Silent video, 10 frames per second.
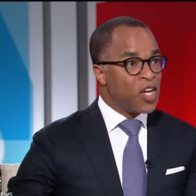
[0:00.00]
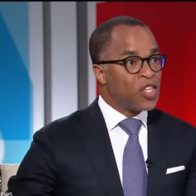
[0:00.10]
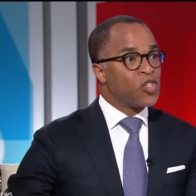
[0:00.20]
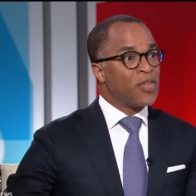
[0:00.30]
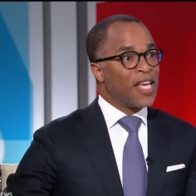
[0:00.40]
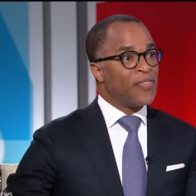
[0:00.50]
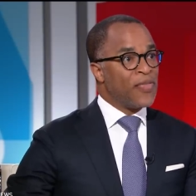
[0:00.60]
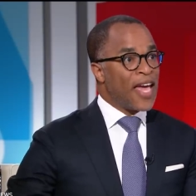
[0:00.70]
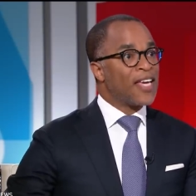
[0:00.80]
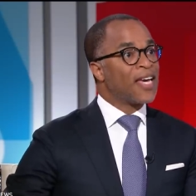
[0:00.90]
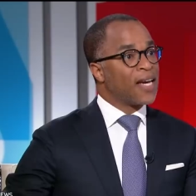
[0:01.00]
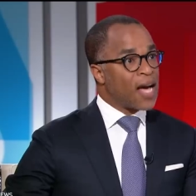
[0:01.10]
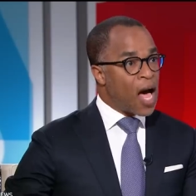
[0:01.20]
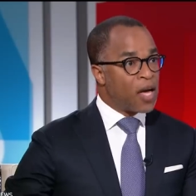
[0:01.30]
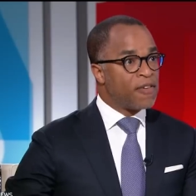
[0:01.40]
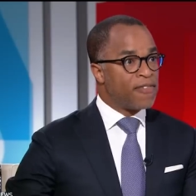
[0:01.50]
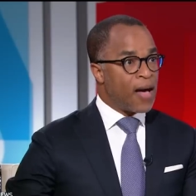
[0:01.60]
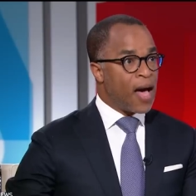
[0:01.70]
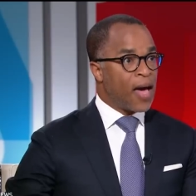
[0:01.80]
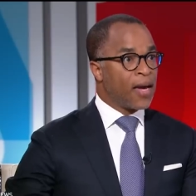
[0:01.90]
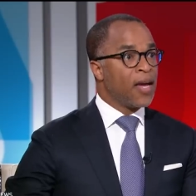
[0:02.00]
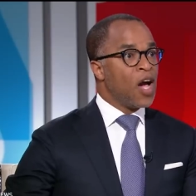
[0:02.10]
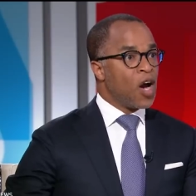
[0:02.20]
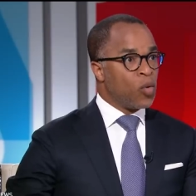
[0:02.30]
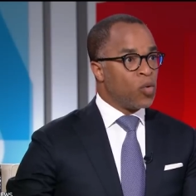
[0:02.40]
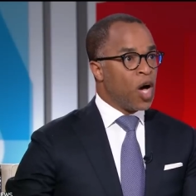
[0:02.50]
so that they can codify a,